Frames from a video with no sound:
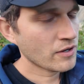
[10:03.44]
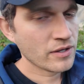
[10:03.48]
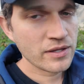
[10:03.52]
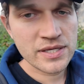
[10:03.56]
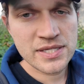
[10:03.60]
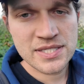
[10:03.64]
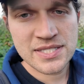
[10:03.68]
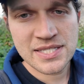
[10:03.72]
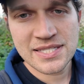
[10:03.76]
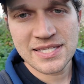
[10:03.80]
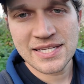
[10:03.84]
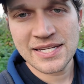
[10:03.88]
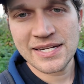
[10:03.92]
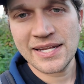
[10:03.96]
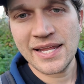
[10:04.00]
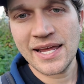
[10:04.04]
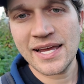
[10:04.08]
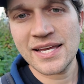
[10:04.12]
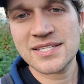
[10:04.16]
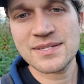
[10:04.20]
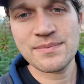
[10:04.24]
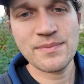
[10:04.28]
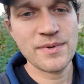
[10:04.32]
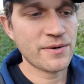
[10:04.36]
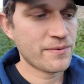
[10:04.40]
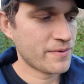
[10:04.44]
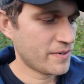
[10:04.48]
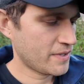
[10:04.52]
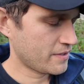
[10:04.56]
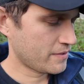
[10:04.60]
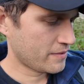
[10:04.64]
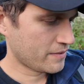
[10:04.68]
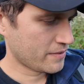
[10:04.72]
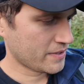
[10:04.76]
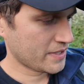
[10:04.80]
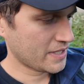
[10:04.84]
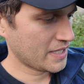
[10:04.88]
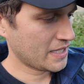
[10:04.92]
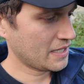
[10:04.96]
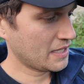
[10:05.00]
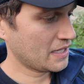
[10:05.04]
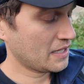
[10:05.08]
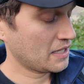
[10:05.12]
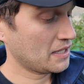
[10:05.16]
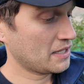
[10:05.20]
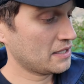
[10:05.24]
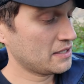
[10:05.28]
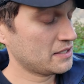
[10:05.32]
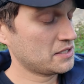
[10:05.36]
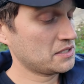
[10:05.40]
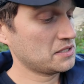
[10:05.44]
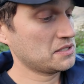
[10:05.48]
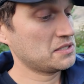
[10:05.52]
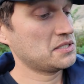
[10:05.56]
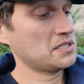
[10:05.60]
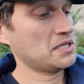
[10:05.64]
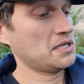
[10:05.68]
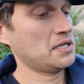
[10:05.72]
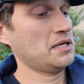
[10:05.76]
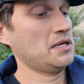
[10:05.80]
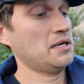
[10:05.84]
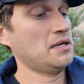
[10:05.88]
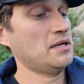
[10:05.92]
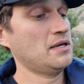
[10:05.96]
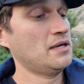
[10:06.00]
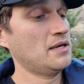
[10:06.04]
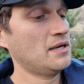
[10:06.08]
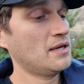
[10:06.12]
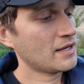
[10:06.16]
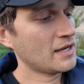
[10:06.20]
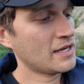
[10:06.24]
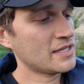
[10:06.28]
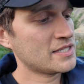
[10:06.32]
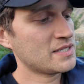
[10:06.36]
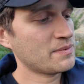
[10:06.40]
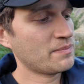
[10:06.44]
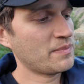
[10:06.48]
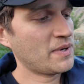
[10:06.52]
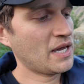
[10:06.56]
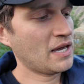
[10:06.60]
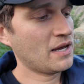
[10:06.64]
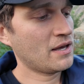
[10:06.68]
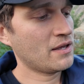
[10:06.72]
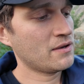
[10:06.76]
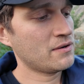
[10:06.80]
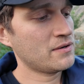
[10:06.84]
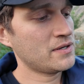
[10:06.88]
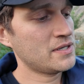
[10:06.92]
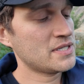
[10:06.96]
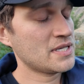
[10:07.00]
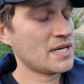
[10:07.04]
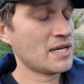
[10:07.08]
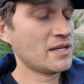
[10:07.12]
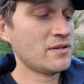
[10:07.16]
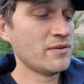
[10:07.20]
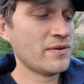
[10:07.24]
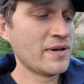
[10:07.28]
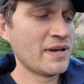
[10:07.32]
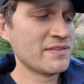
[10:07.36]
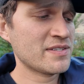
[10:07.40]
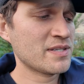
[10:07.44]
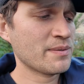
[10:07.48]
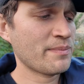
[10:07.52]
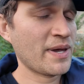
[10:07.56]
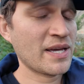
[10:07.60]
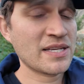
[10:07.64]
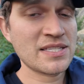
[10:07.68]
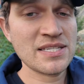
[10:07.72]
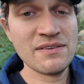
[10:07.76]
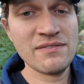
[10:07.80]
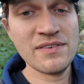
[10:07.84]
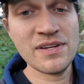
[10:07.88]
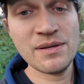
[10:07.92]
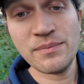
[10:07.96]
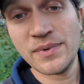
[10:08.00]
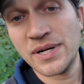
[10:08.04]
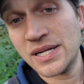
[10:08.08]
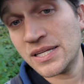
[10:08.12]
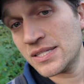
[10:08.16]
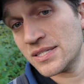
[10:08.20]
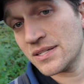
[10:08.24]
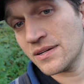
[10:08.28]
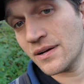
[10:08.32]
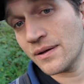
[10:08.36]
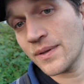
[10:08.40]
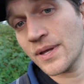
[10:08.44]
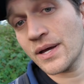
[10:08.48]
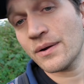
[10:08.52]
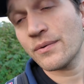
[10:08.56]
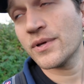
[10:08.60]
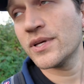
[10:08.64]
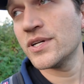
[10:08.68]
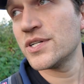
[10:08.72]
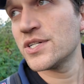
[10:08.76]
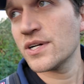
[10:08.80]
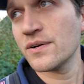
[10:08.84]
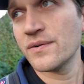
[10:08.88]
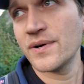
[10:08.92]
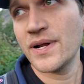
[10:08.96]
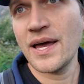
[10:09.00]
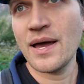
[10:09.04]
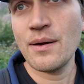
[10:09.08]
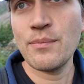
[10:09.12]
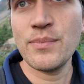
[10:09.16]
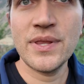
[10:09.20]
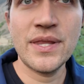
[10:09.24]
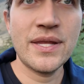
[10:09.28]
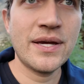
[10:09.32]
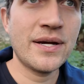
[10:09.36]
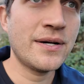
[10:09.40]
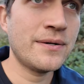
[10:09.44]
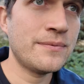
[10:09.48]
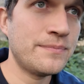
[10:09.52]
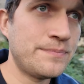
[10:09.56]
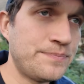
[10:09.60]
or at least it didn't ask me to record it. I should say, got some calories. I do have some activity minutes, so I'm not really sure what happened there.